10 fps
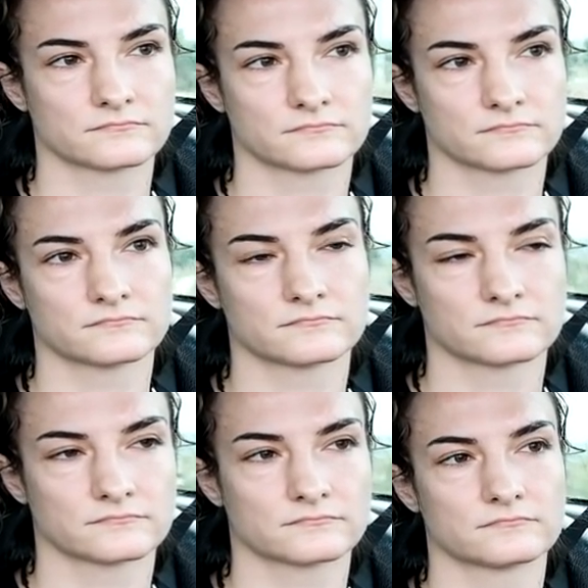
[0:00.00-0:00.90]

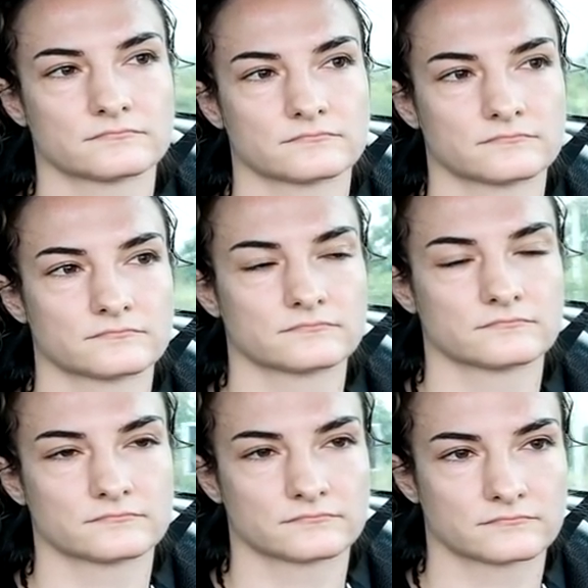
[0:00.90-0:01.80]

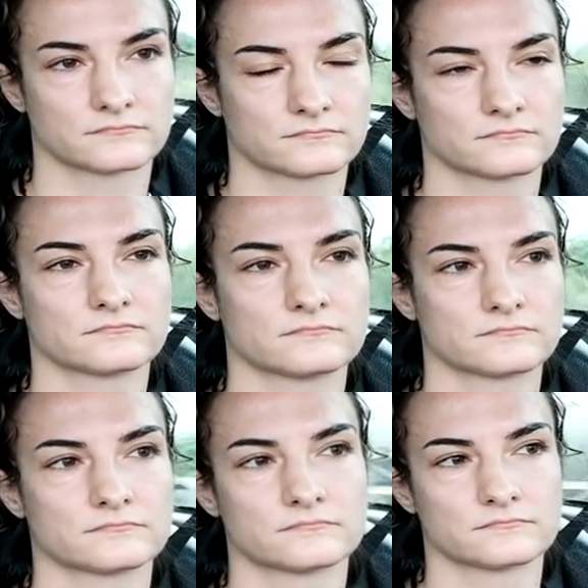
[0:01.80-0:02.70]

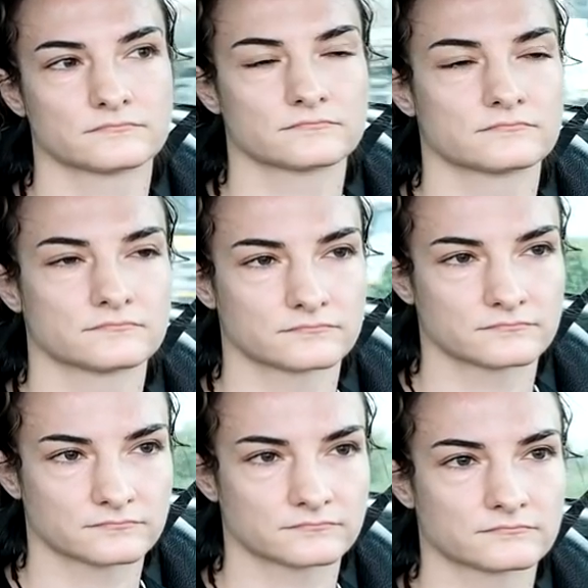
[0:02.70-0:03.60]

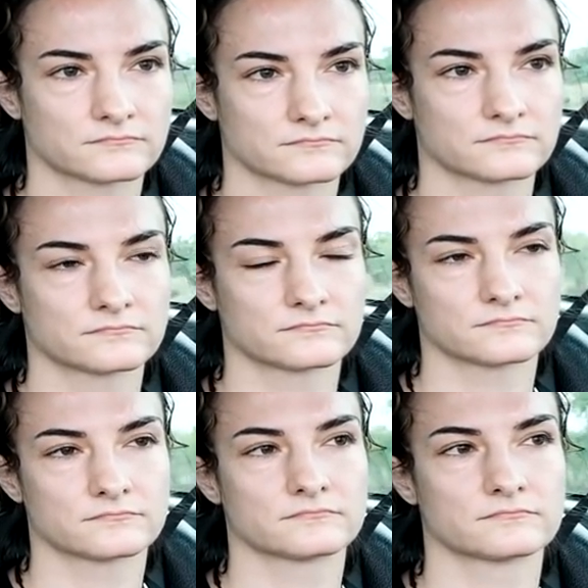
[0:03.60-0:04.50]

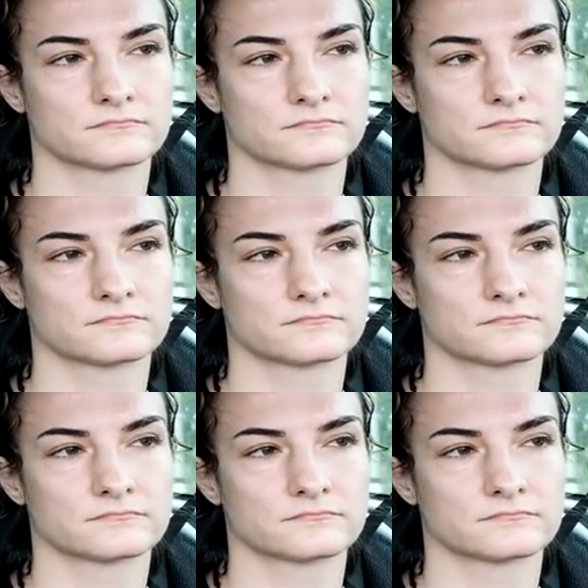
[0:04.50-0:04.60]
[no speech]